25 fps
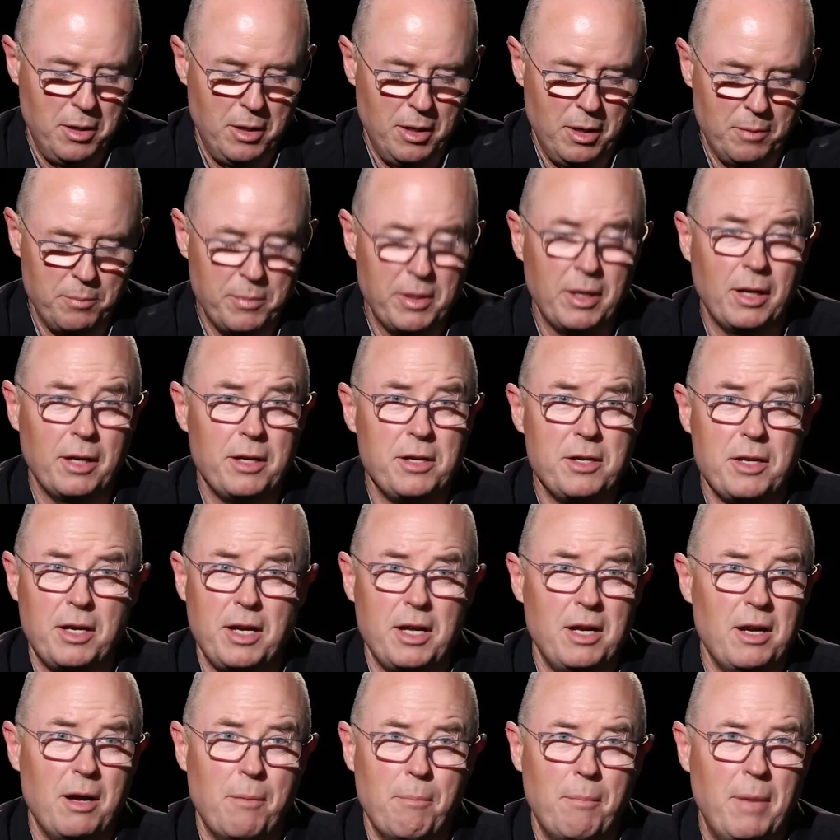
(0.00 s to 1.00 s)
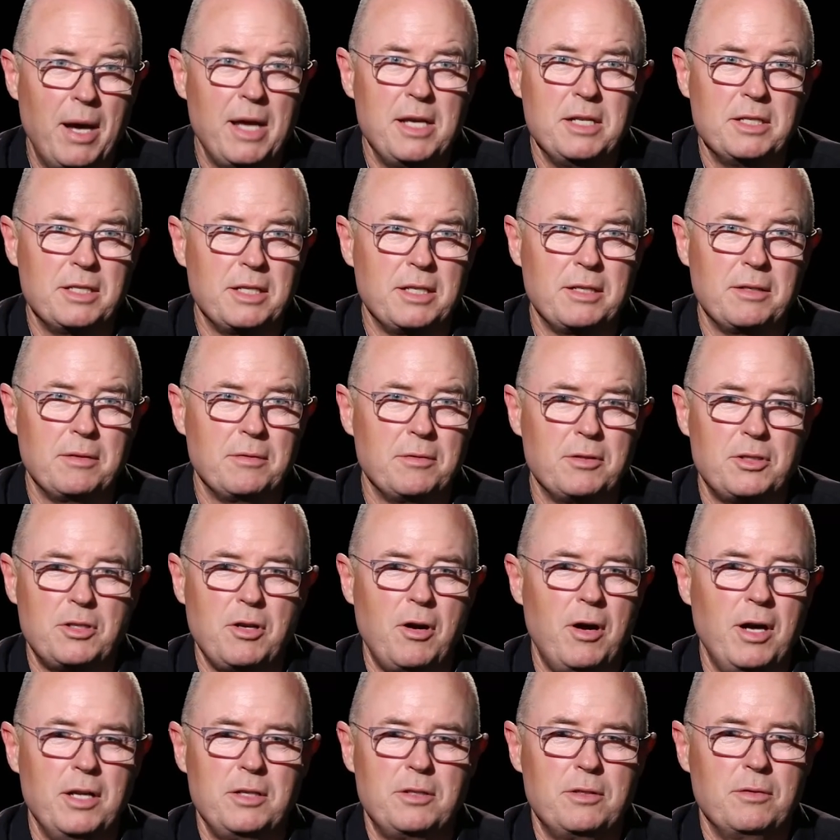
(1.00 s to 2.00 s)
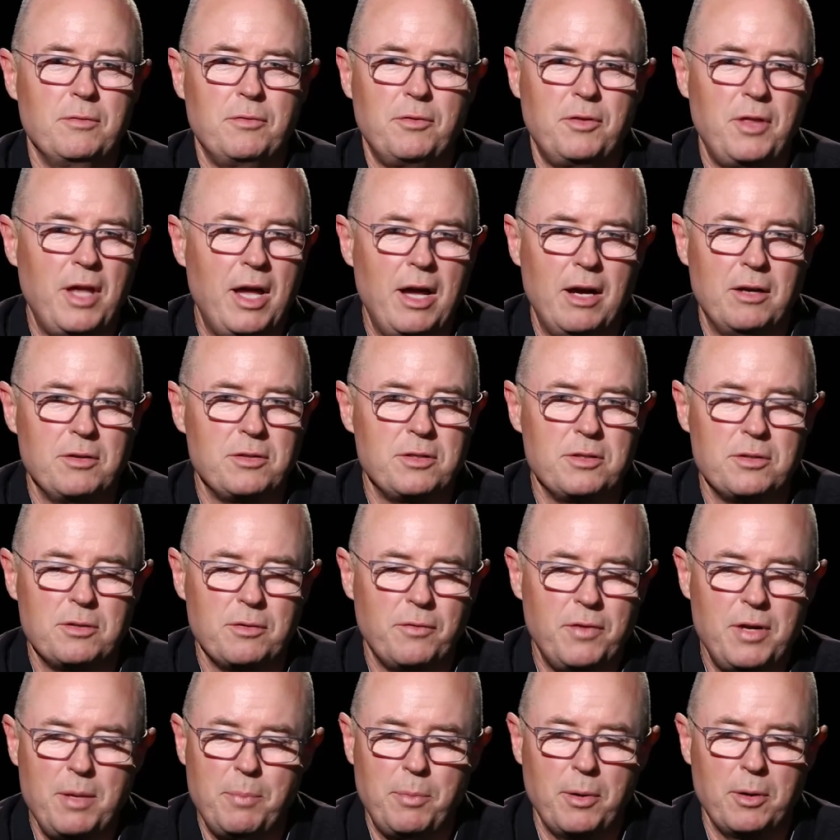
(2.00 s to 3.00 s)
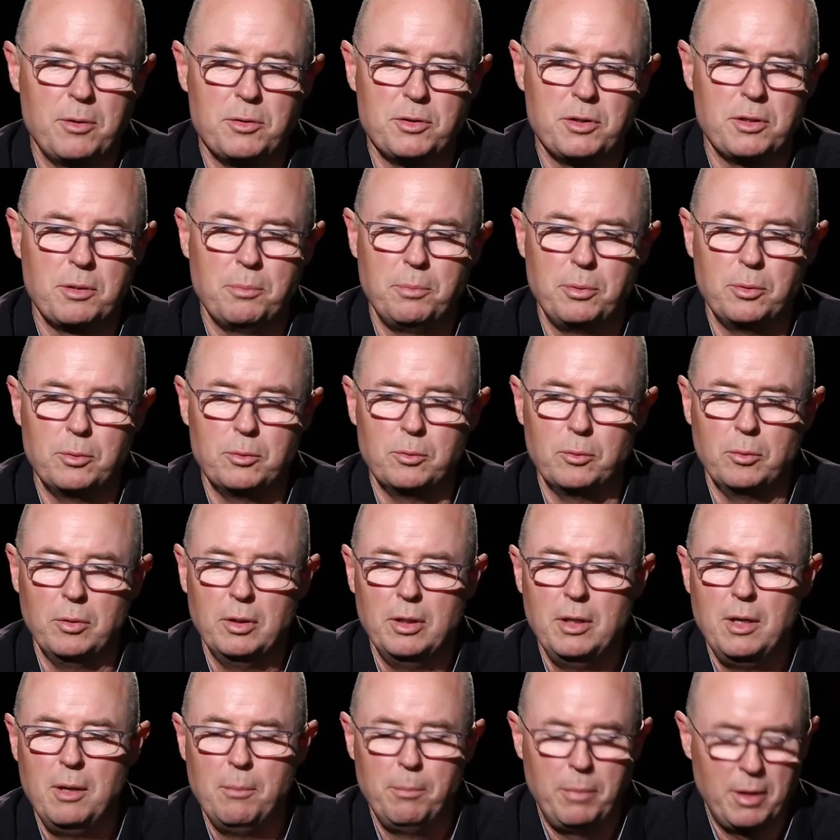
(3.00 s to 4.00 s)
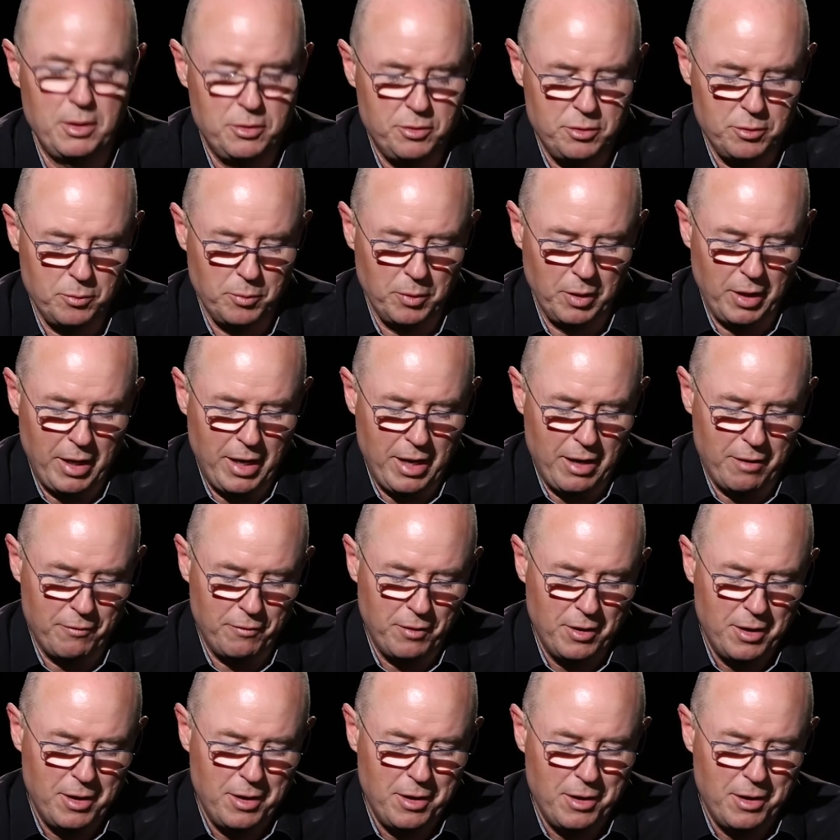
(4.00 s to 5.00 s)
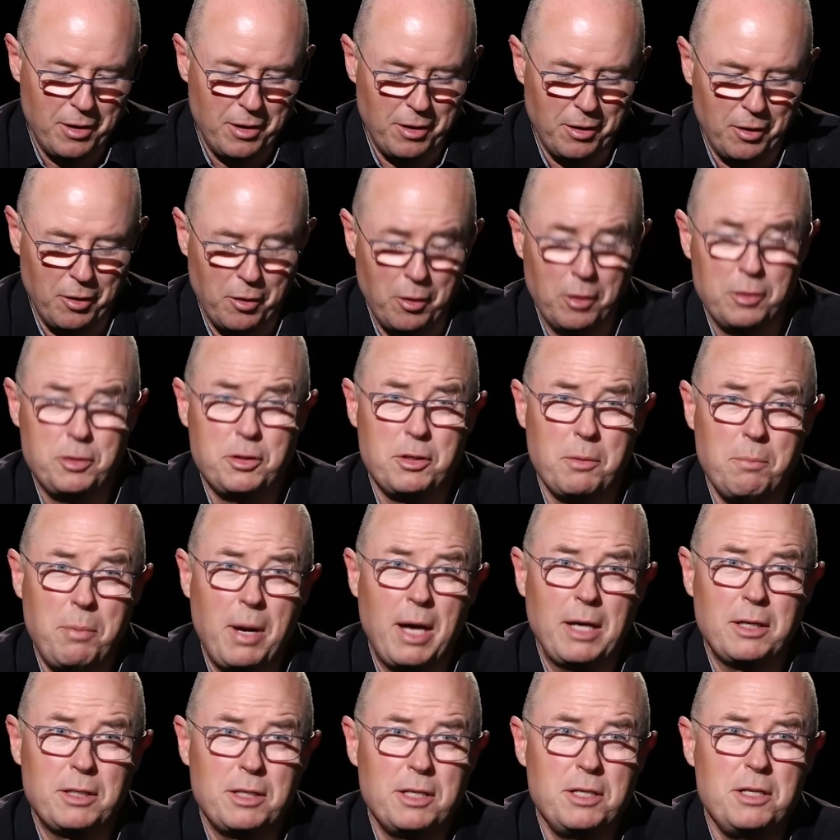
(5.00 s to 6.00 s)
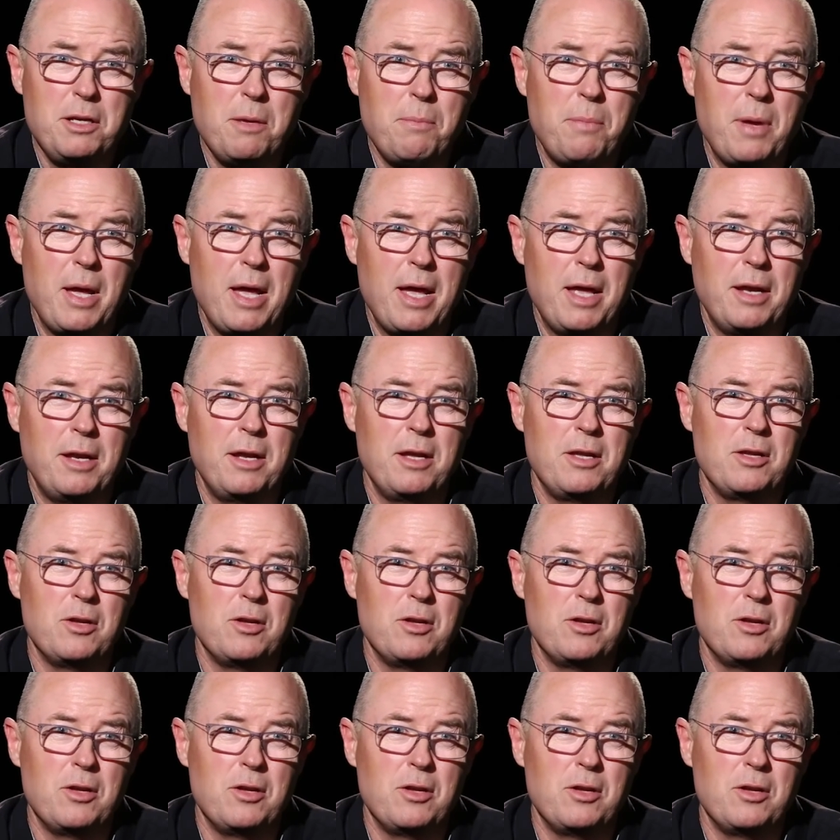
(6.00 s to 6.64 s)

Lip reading: Admittedly, you get amazing sights of thousands of hippos in a pool, but you will have lots of bugs in your bed.